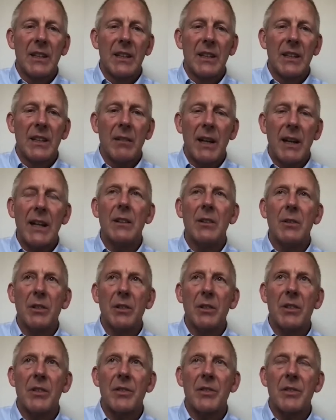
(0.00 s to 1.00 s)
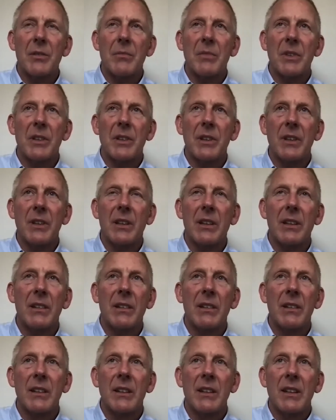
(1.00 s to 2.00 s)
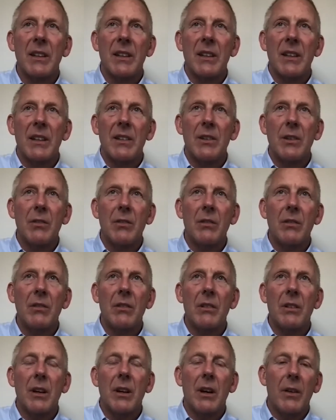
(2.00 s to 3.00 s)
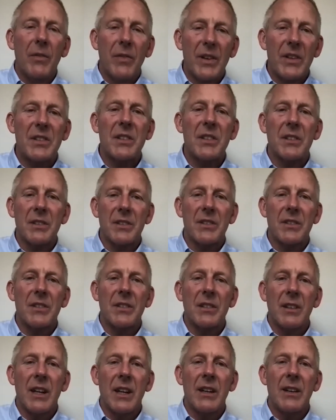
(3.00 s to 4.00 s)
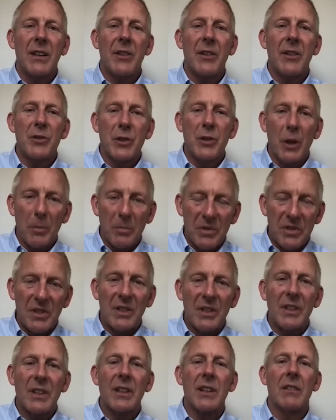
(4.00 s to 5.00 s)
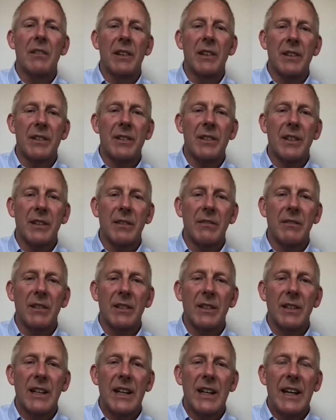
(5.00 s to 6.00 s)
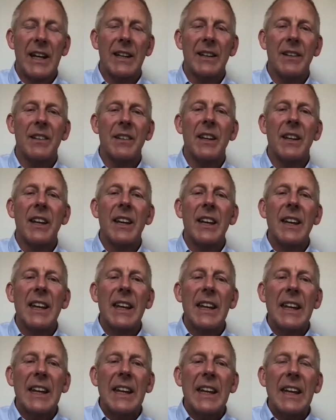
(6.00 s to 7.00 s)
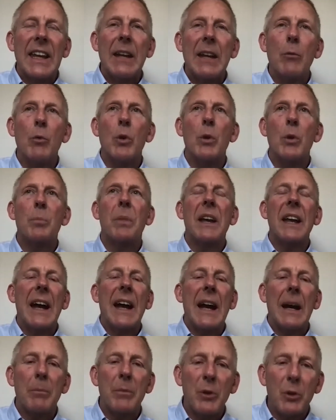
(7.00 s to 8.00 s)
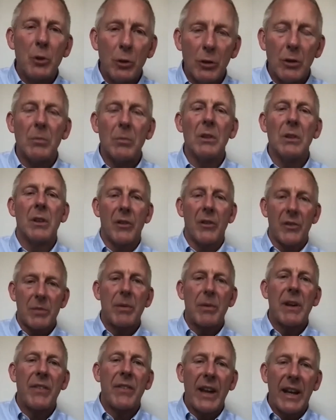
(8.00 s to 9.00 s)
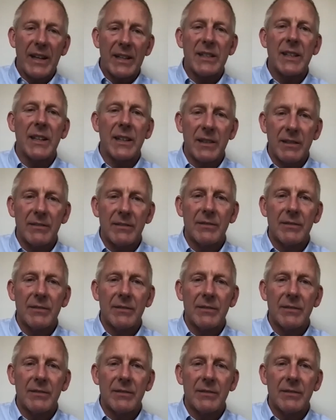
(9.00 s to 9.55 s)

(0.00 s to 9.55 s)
I look at some of the young officers and the jobs that they go into, and it would be abnormal not to be affected.